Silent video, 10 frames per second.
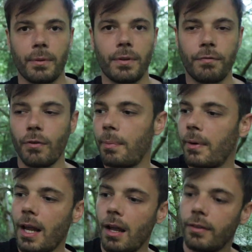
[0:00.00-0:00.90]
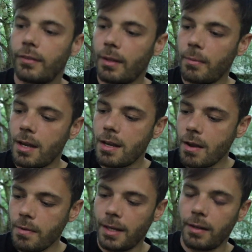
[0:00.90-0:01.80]
With the 4.0s, they weren't
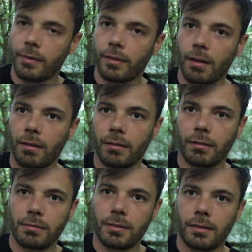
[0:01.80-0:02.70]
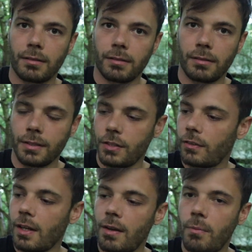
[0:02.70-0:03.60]
nowhere near as long. I
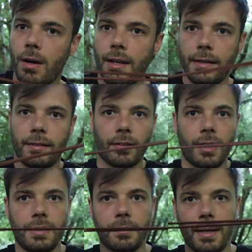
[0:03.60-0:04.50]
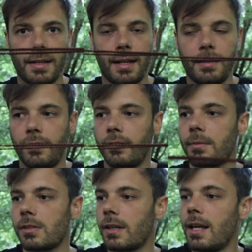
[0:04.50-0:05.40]
just don't know why they decided to make the laces so
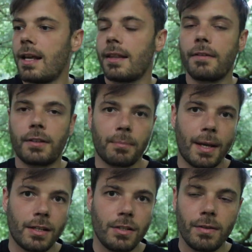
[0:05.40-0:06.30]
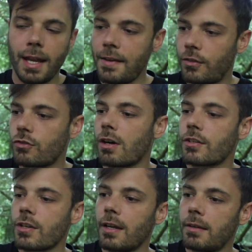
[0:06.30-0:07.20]
much longer. They made a new lace
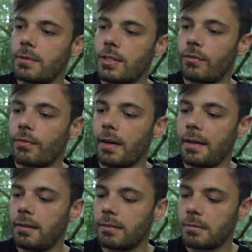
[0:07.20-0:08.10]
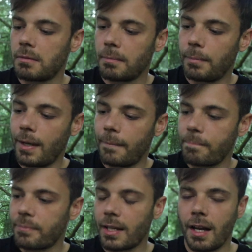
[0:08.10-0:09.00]
structure, which is fine, but
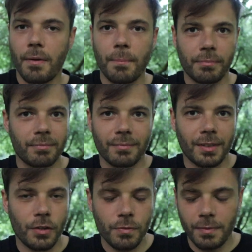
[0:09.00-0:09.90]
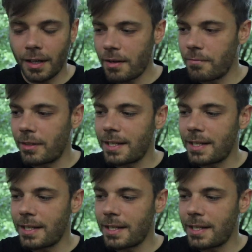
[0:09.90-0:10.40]
I don't